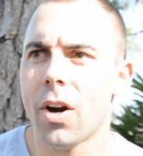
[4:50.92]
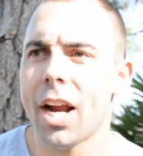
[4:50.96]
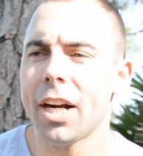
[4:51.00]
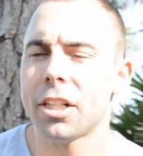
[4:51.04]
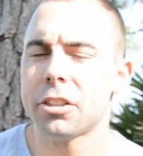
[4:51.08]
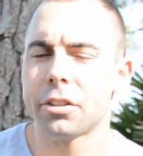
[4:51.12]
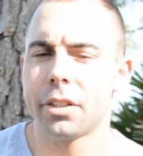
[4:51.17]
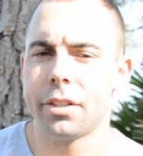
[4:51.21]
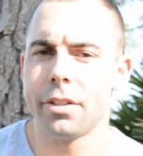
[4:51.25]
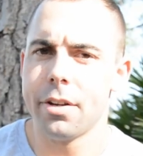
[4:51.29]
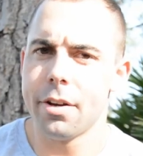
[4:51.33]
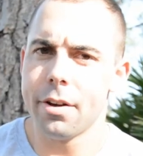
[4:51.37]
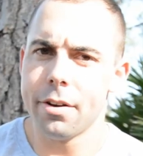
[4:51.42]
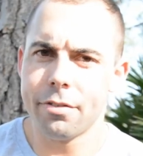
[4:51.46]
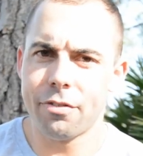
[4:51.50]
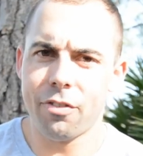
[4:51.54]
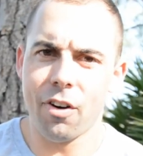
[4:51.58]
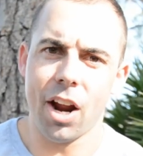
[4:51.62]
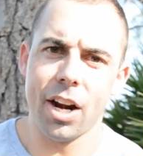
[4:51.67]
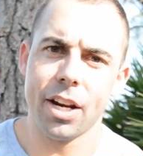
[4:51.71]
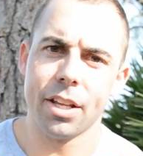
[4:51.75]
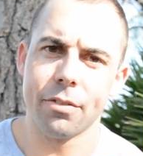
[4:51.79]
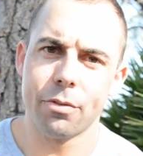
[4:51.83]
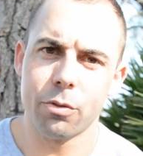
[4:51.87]
actually
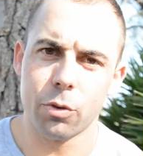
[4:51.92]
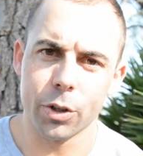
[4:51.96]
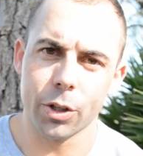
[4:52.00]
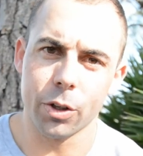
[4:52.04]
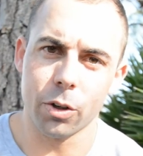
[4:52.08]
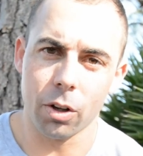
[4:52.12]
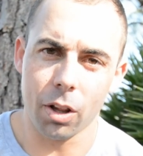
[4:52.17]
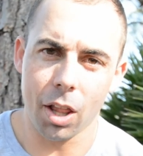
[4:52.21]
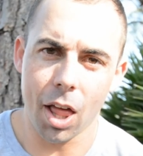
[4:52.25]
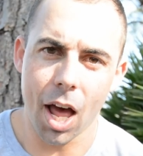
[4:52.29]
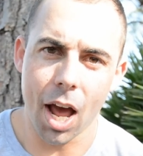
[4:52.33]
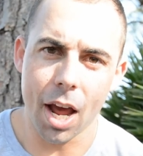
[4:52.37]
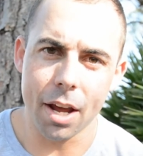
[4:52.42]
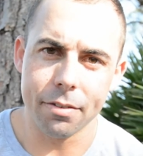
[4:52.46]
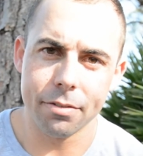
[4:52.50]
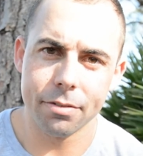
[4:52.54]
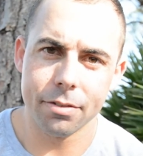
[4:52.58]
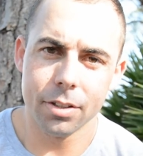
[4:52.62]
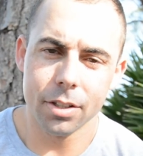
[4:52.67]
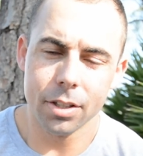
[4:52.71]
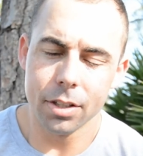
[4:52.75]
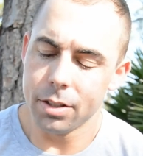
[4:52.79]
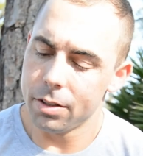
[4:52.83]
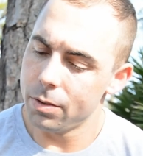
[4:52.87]
fighting for your life,
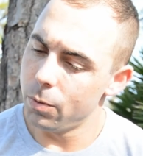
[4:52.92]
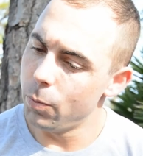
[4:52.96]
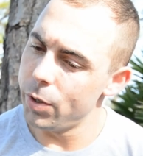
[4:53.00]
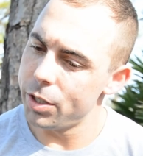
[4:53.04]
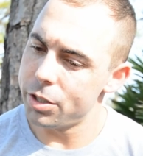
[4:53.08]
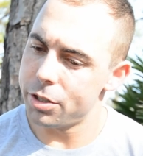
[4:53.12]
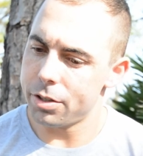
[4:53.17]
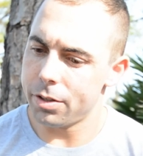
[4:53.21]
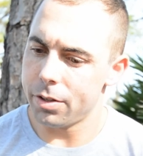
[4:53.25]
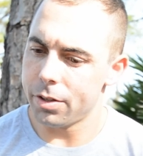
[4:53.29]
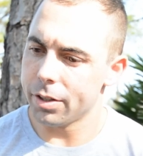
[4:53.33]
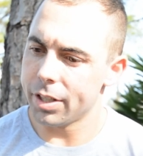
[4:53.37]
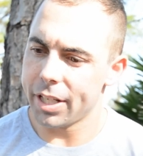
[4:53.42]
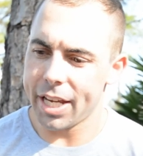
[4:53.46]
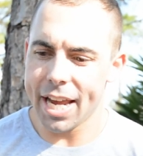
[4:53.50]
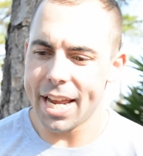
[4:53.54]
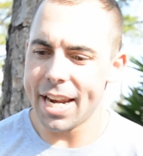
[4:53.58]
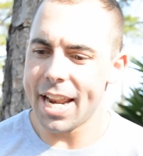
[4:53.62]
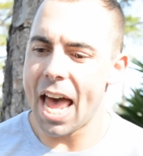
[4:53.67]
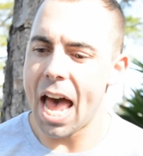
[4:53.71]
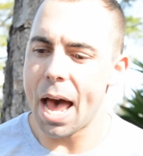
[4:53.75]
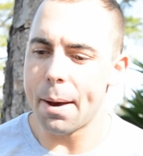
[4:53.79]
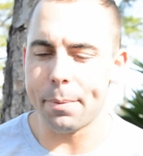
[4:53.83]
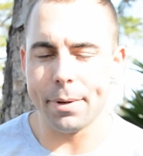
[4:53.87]
which
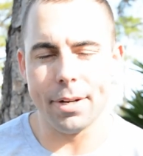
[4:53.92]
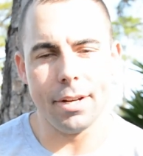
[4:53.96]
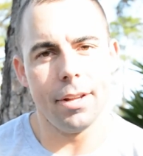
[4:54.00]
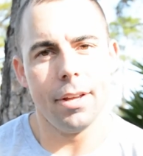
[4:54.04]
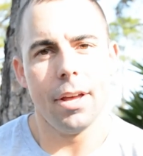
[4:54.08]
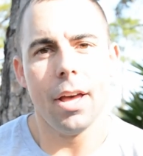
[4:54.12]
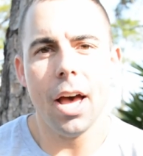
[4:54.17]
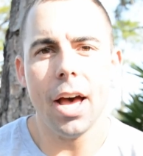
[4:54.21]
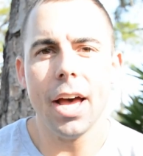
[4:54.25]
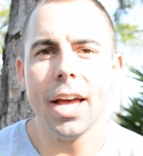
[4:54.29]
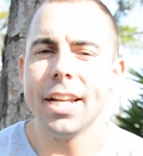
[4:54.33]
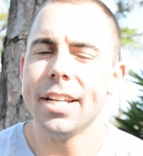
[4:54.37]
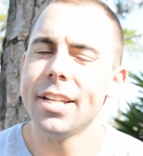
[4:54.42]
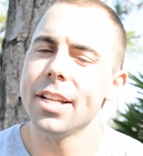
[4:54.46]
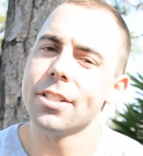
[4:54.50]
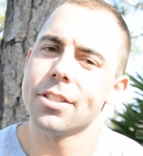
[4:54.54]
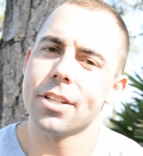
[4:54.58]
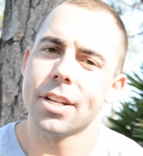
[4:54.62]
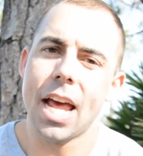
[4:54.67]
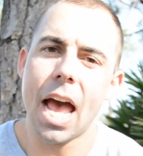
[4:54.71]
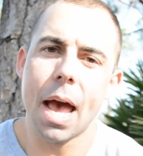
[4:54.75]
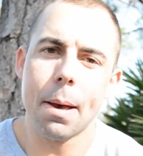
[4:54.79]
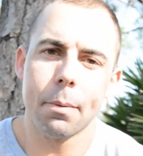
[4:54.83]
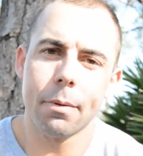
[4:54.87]
can happen. It
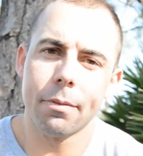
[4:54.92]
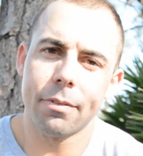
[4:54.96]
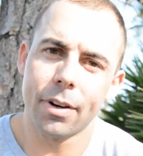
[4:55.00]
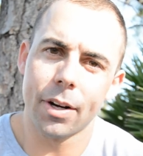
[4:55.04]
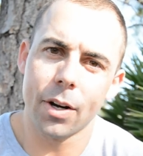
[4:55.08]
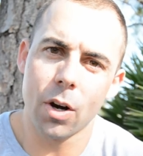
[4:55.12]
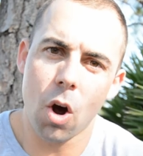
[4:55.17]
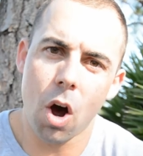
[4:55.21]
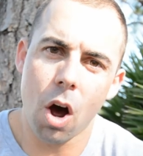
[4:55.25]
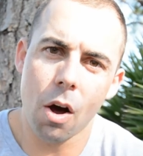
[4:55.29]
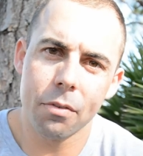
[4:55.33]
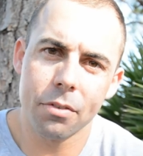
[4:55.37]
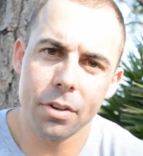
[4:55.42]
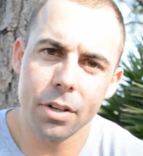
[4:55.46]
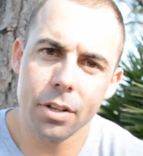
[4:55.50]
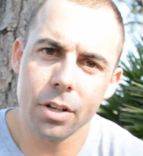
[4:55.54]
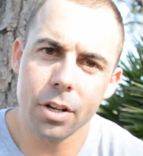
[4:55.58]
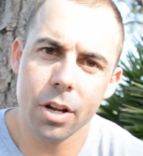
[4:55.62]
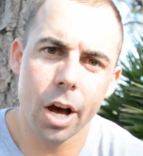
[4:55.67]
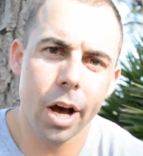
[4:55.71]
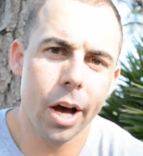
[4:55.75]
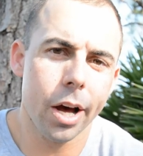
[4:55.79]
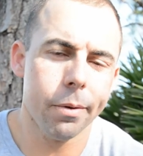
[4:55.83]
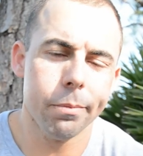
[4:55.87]
doesn't happen very often,
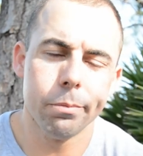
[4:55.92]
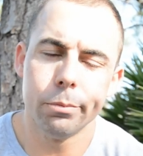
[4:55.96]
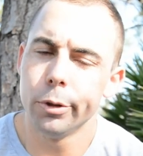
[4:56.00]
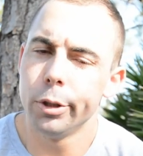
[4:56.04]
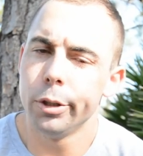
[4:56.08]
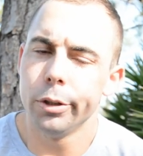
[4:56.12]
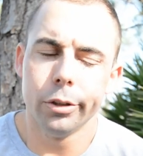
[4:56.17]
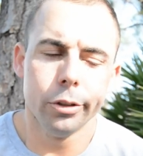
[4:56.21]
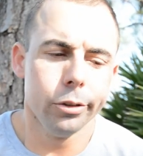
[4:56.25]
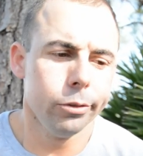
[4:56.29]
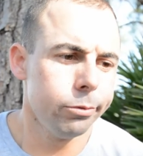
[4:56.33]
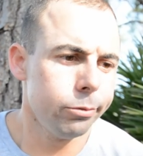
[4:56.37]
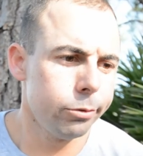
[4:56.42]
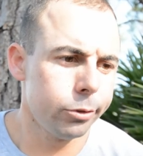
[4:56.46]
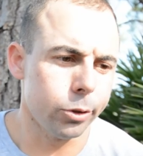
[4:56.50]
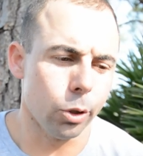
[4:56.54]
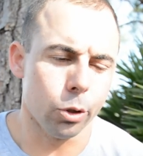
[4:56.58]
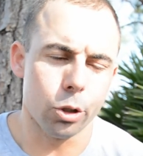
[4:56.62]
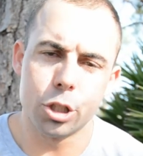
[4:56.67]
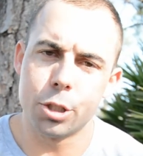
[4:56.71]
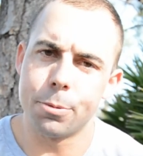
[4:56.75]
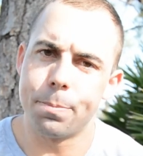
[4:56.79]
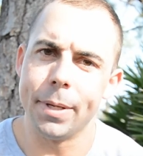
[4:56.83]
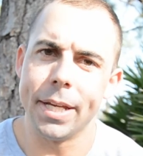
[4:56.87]
so
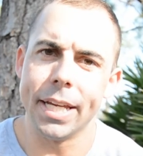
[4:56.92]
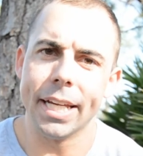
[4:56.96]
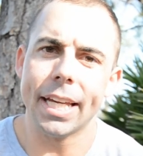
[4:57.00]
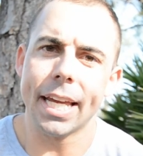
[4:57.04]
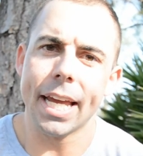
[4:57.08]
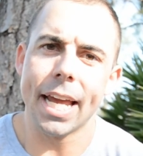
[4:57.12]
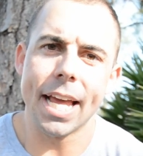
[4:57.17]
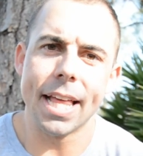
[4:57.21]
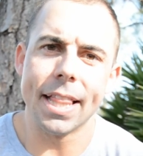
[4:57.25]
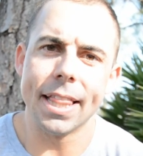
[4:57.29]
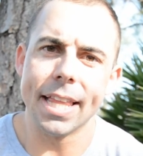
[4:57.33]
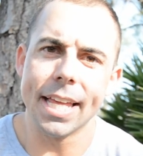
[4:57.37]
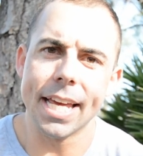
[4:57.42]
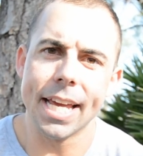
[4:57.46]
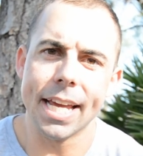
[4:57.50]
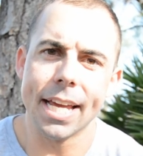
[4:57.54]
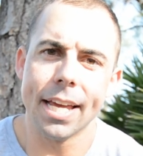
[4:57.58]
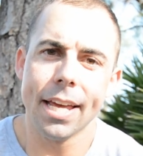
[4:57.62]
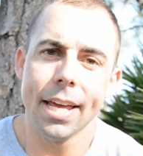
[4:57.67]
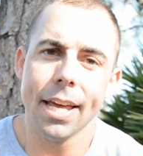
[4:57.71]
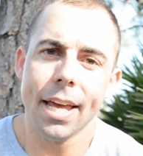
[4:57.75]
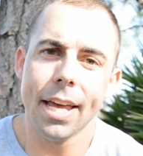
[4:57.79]
to speak, in the